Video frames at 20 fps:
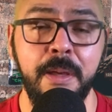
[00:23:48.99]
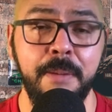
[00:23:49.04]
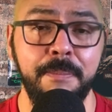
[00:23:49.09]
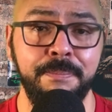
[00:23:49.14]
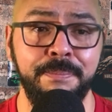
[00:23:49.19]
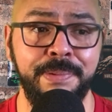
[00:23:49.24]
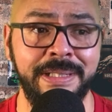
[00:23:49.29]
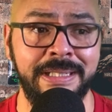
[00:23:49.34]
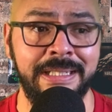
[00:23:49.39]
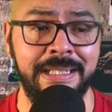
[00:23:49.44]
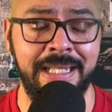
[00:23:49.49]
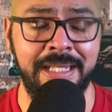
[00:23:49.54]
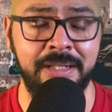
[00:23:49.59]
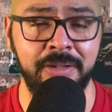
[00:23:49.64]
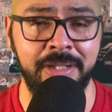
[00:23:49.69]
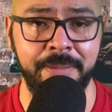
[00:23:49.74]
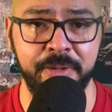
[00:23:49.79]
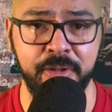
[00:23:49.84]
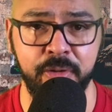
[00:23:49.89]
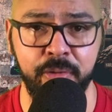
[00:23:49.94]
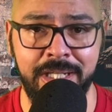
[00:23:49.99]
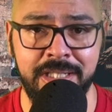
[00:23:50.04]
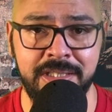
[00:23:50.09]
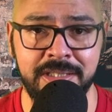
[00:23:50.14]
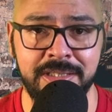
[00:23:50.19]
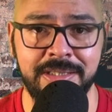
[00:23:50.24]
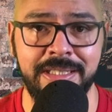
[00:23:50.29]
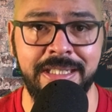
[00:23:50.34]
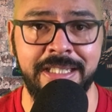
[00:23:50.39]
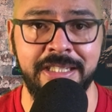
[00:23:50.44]
But illegal
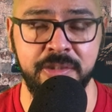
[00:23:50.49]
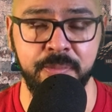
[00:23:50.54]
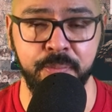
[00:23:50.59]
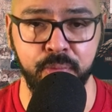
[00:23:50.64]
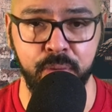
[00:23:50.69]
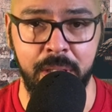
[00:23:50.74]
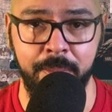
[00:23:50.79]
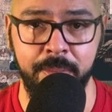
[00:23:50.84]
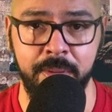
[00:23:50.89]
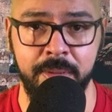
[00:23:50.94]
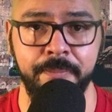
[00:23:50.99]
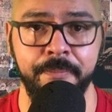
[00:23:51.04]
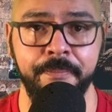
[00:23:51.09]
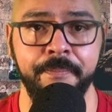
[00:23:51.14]
immigration is a problem.